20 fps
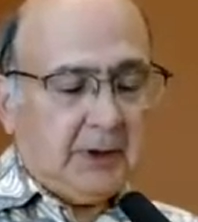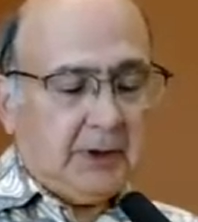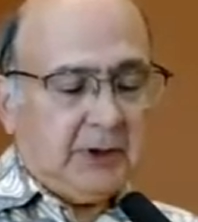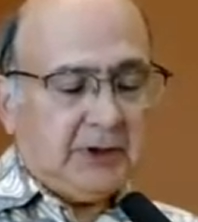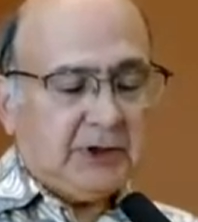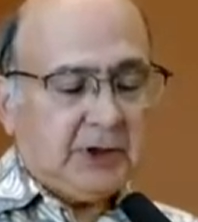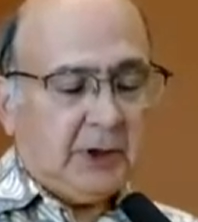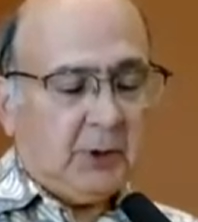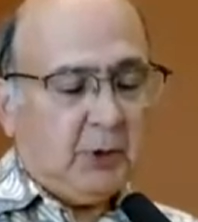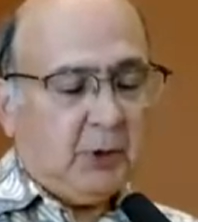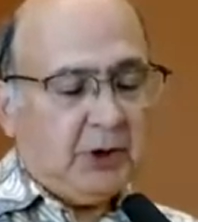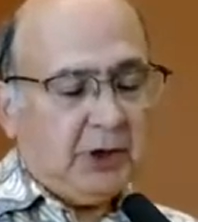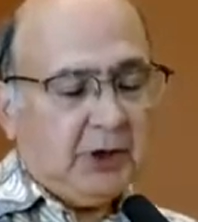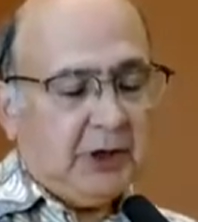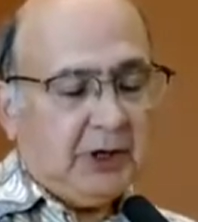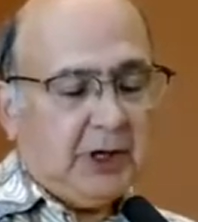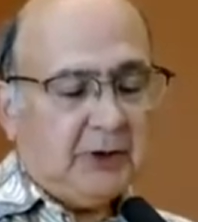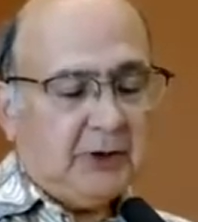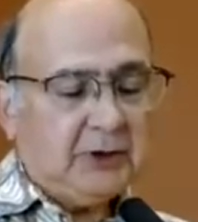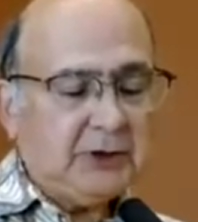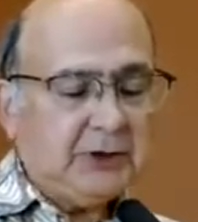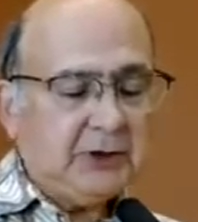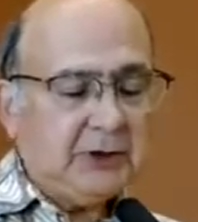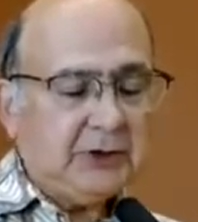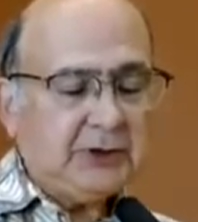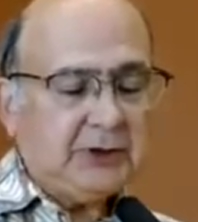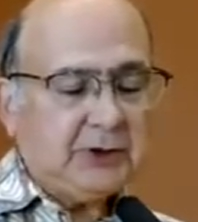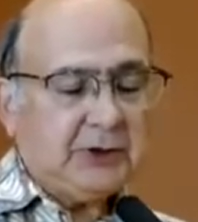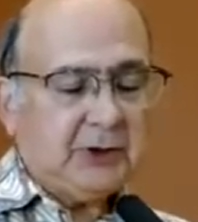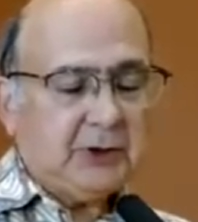Someone
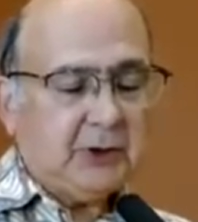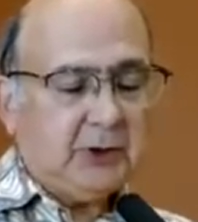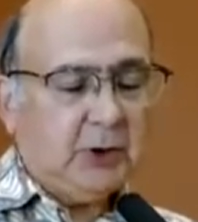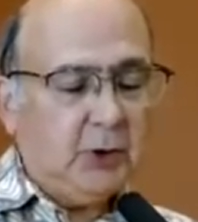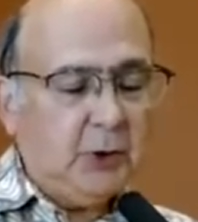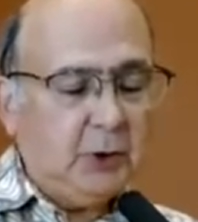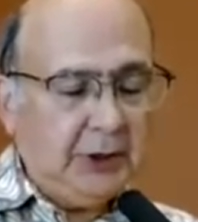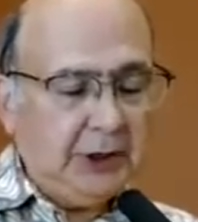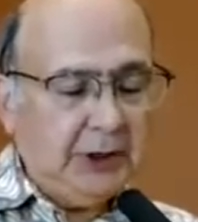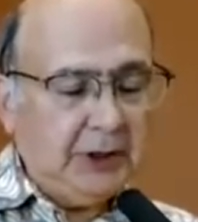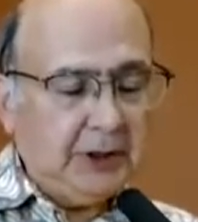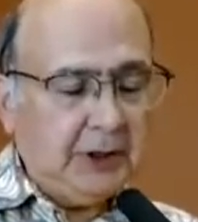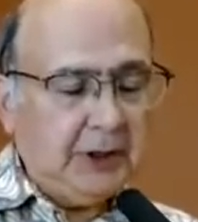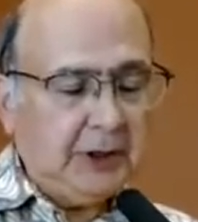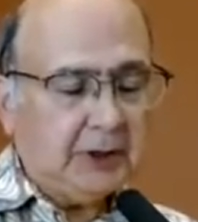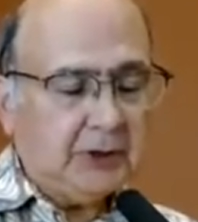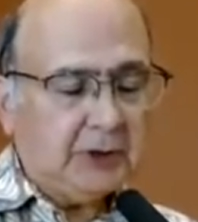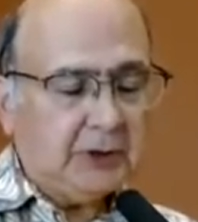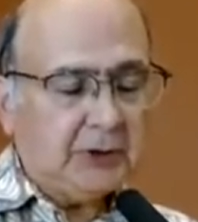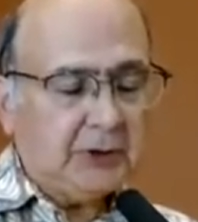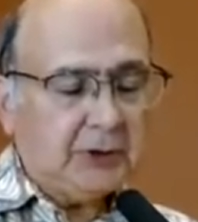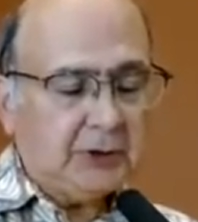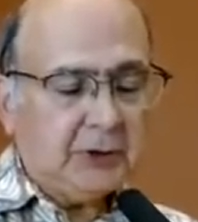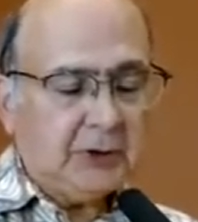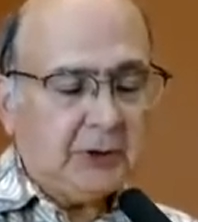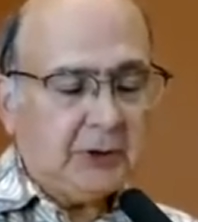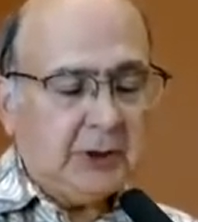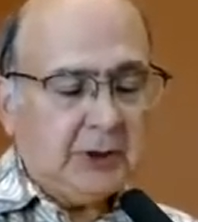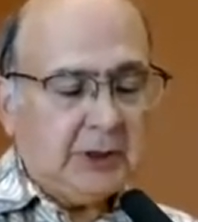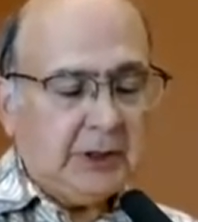announces who he
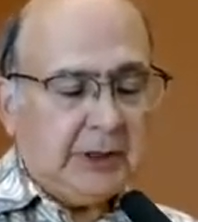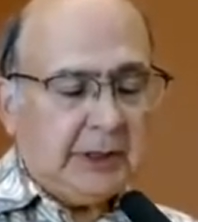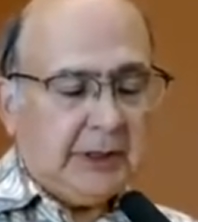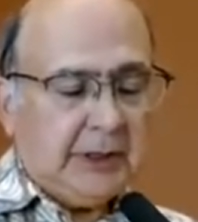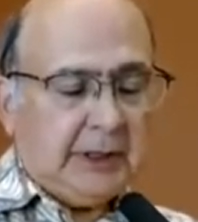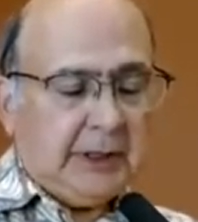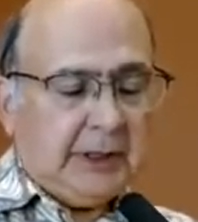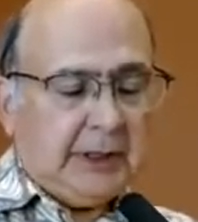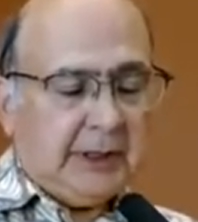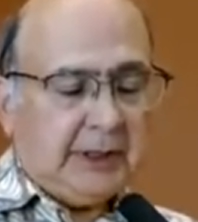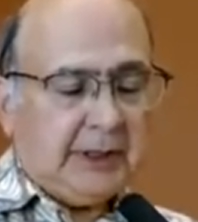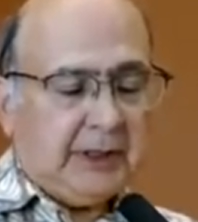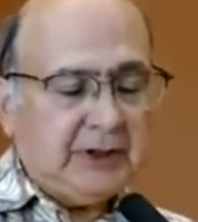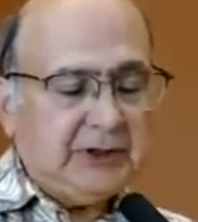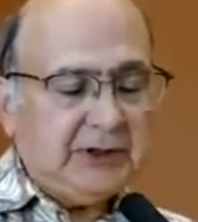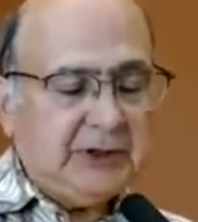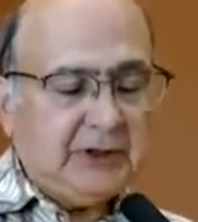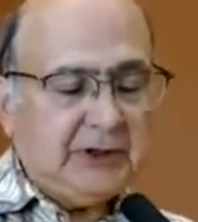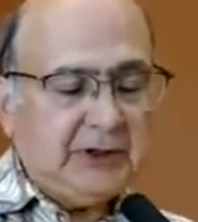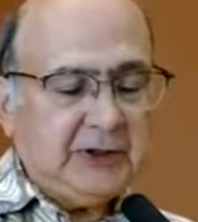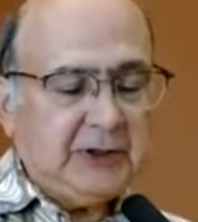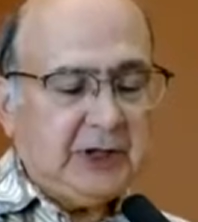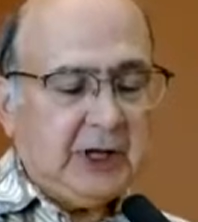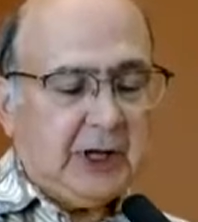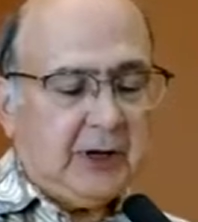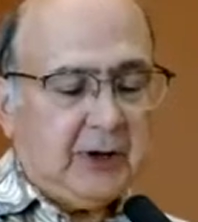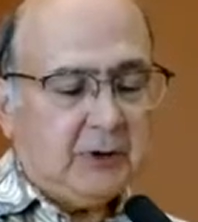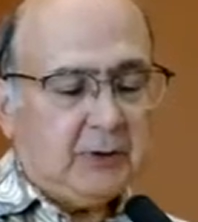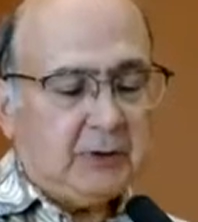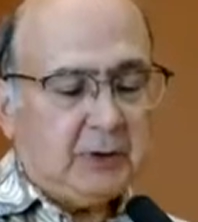is, and he sits
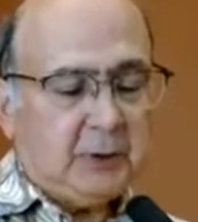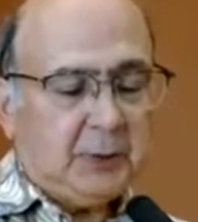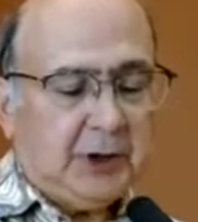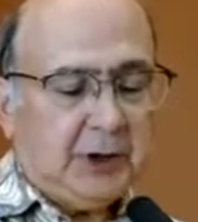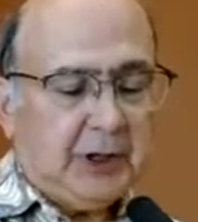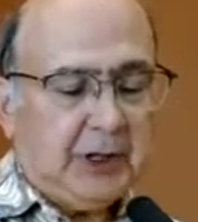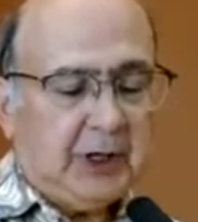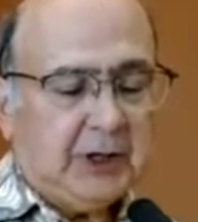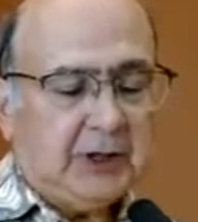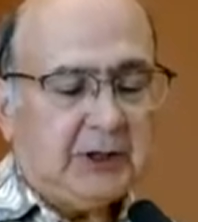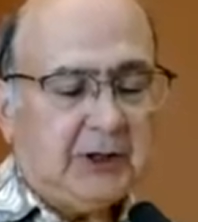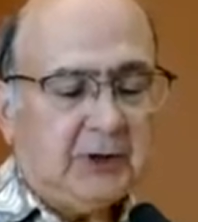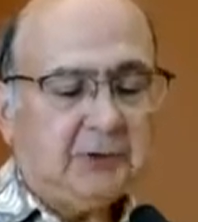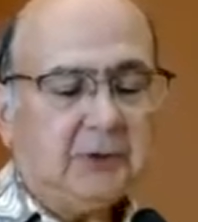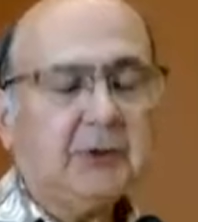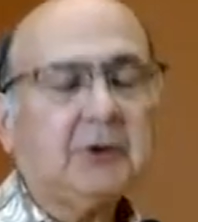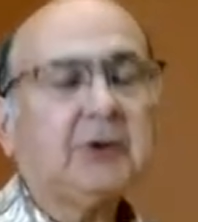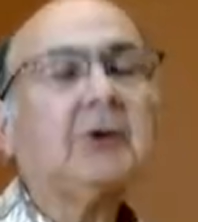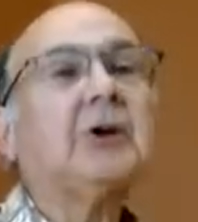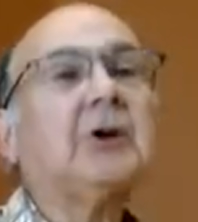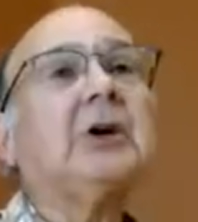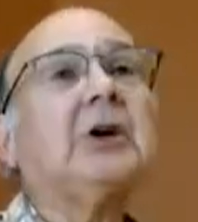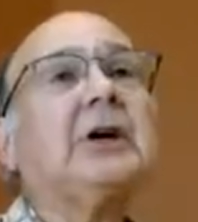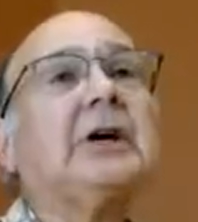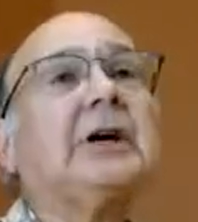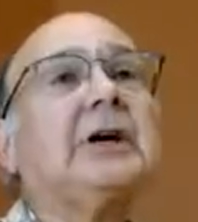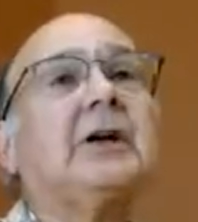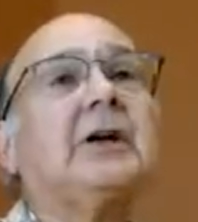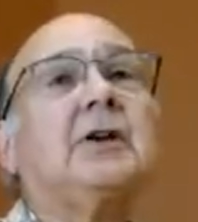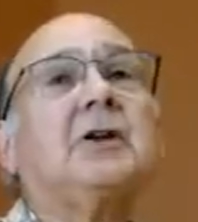down to play a different
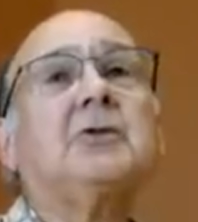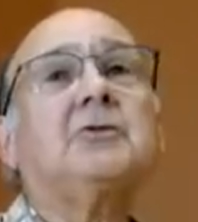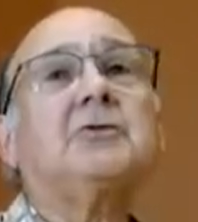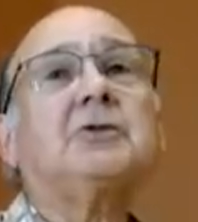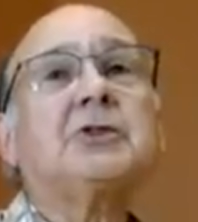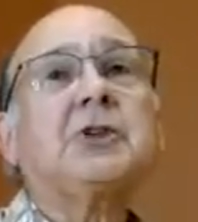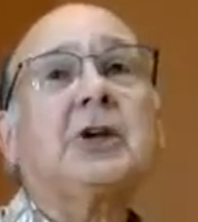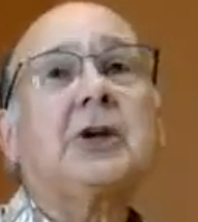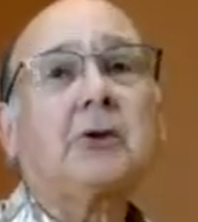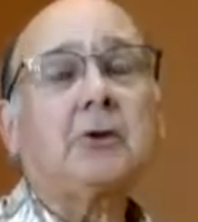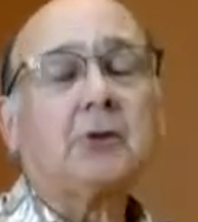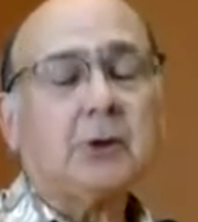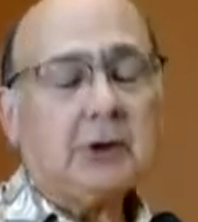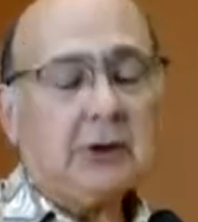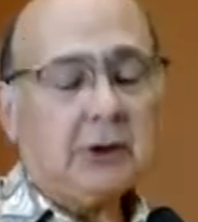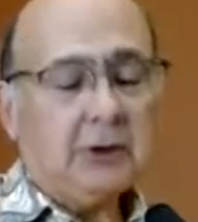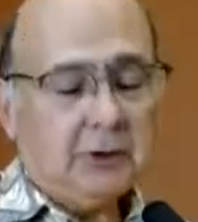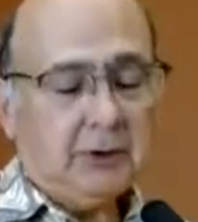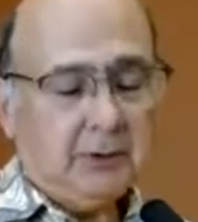kind of sacred.